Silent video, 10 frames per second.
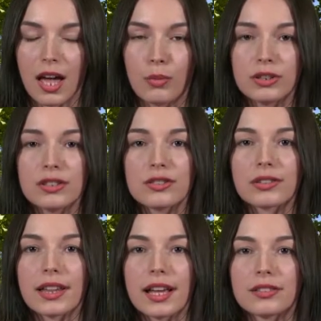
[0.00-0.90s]
I wanted to
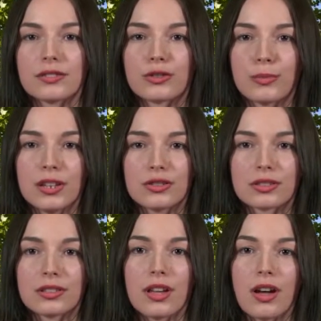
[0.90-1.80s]
collect
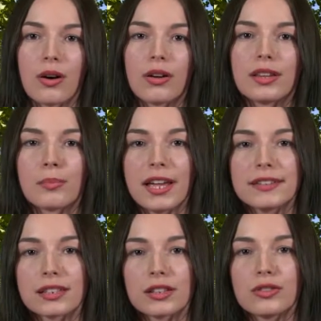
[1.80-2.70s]
information on the
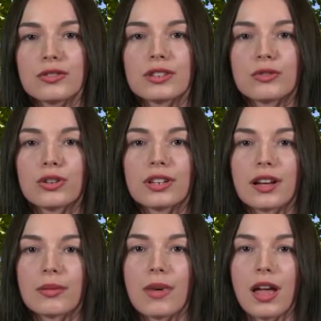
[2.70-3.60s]
bicycle use in
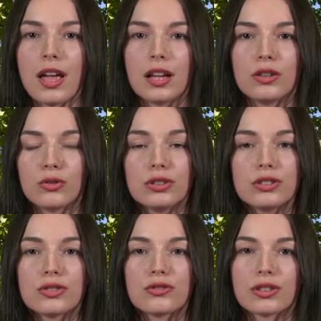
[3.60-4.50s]
Rotterdam in order
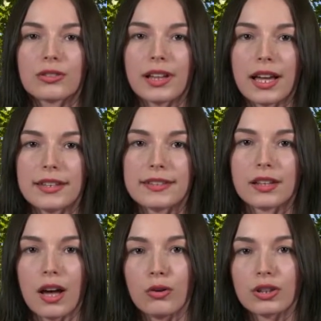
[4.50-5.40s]
to generalize
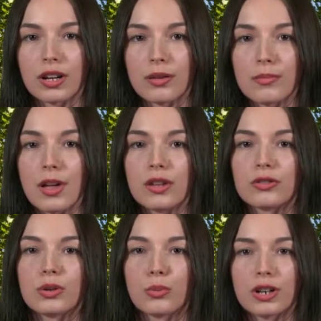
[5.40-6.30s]
the outcome
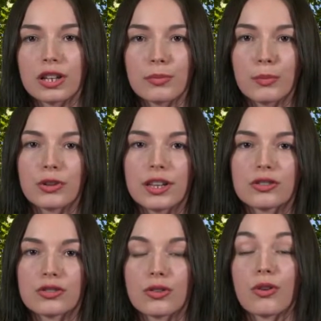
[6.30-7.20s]
to the working
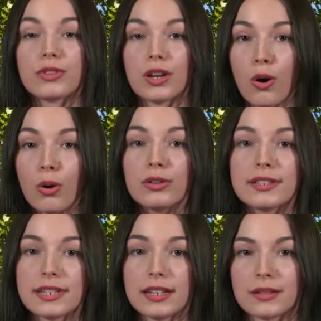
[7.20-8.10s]
population of the whole
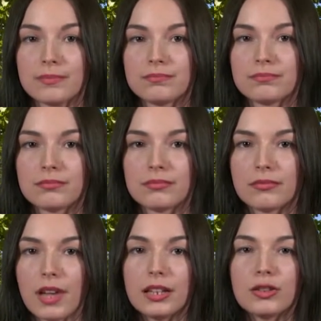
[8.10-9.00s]
city.
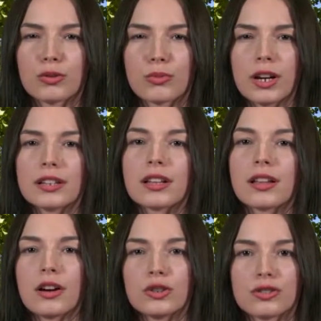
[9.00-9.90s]
And it required a
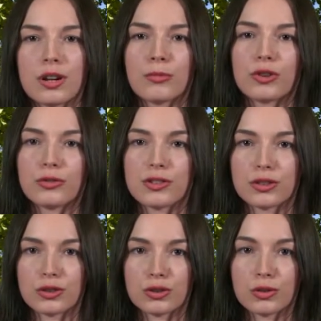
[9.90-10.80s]
large number of
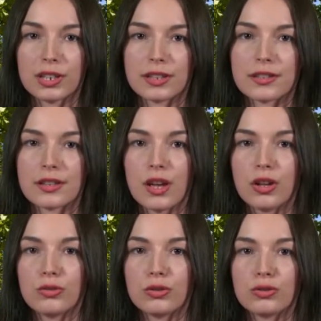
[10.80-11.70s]
research units
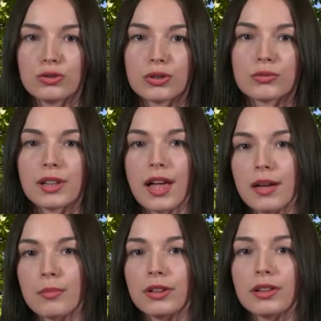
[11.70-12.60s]
to ensure
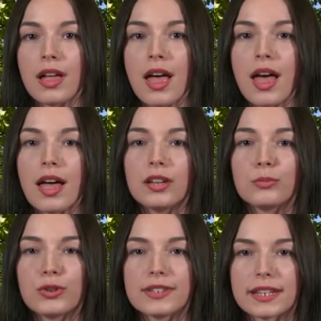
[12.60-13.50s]
reliable and
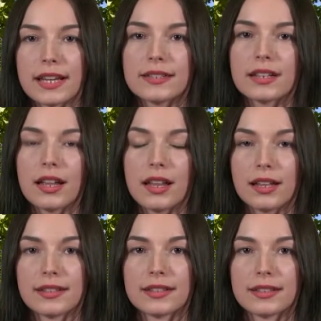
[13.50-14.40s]
precise
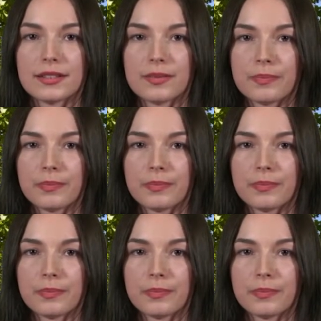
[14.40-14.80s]
analysis.